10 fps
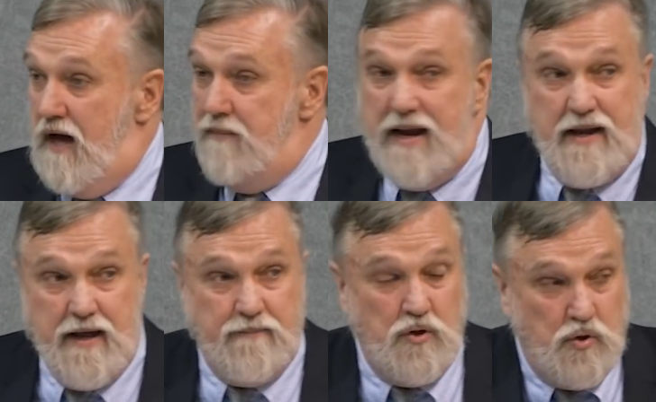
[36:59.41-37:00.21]
God made
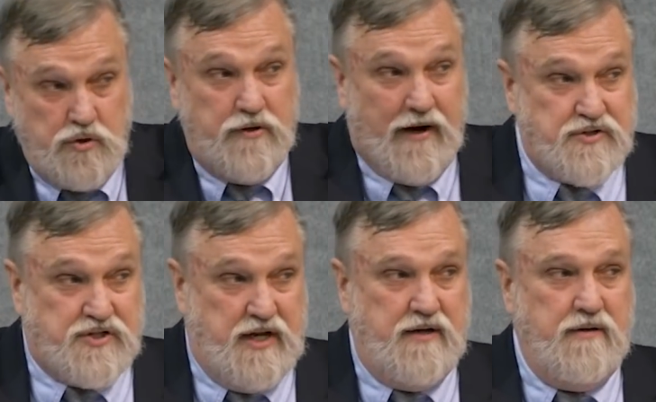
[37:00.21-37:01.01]
Him who knew no
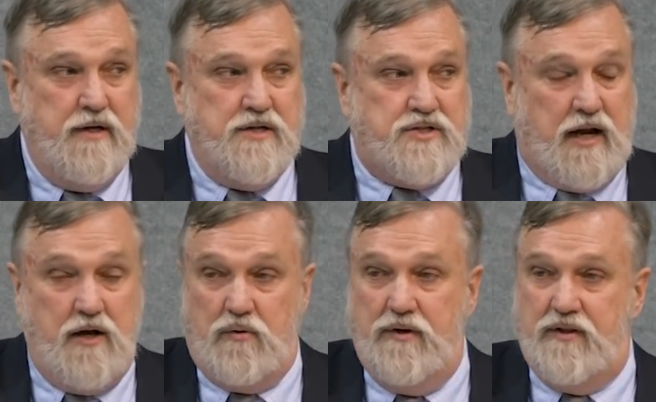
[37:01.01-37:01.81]
sin
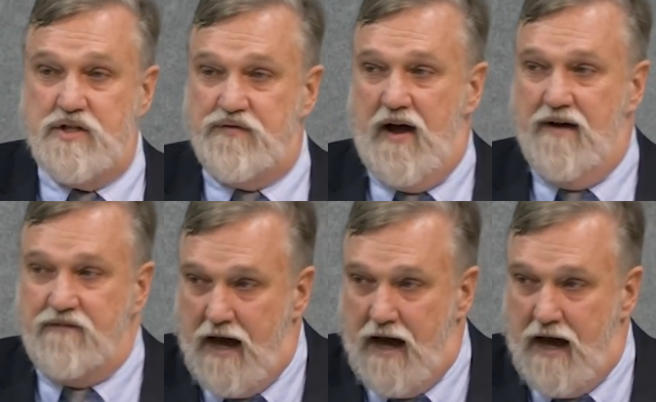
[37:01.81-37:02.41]
2 Corinthians 5,